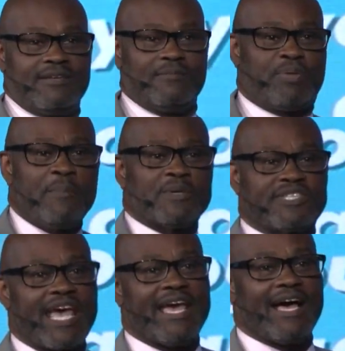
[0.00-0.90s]
People
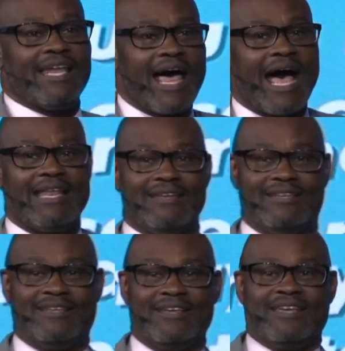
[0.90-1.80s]
say a lot.
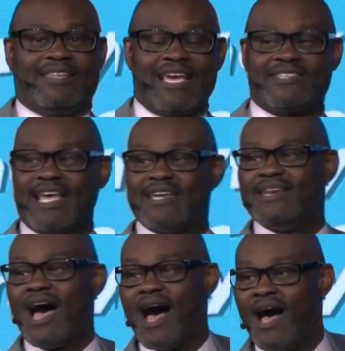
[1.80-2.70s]
They say,
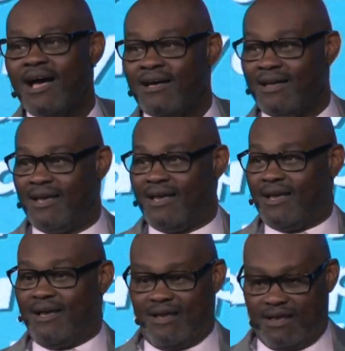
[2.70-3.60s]
nah,
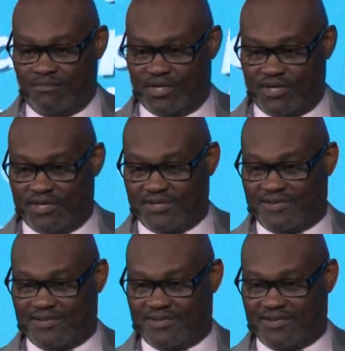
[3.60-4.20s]
I'm good.